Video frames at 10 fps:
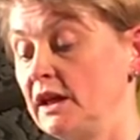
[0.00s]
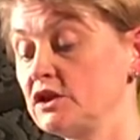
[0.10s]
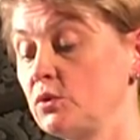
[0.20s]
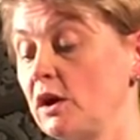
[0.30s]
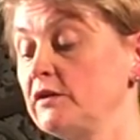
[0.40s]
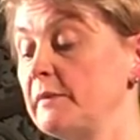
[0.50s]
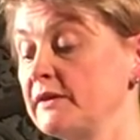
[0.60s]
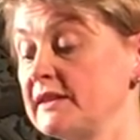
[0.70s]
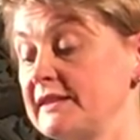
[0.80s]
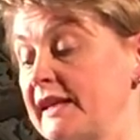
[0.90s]
a
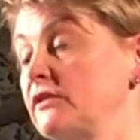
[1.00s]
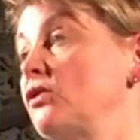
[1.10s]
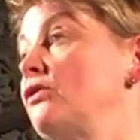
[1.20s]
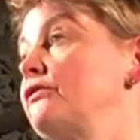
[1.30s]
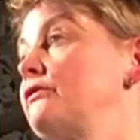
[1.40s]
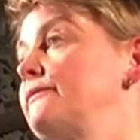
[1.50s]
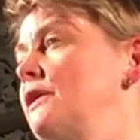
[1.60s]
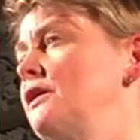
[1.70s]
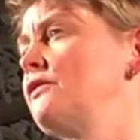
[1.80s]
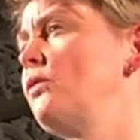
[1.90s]
12-month standoff
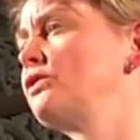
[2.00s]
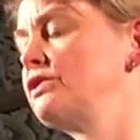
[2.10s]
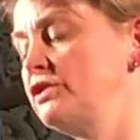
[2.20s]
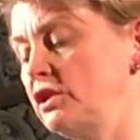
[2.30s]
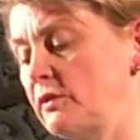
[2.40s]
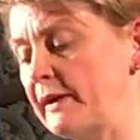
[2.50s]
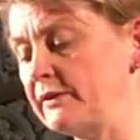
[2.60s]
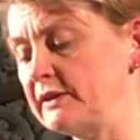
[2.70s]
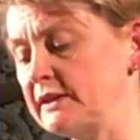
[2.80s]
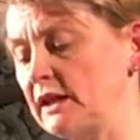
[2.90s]
over what to do
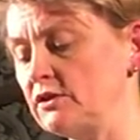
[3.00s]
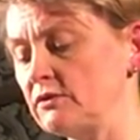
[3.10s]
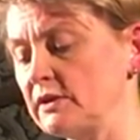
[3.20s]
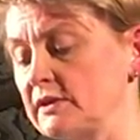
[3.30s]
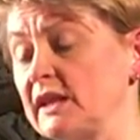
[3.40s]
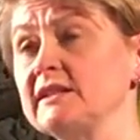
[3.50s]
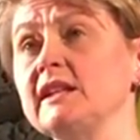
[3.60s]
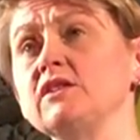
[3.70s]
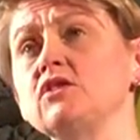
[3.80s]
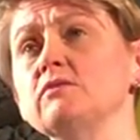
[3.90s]
about the dangerous and
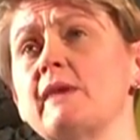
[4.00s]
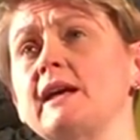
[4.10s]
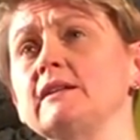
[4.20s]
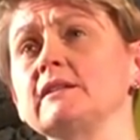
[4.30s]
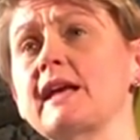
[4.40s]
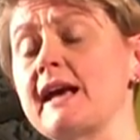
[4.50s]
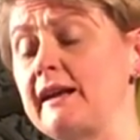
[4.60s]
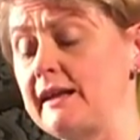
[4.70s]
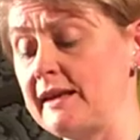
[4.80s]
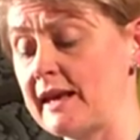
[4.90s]
inhumane
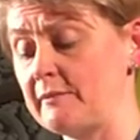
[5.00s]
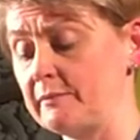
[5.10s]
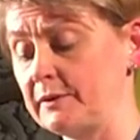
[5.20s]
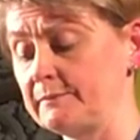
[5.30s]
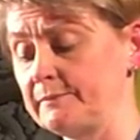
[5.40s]
Calais camp.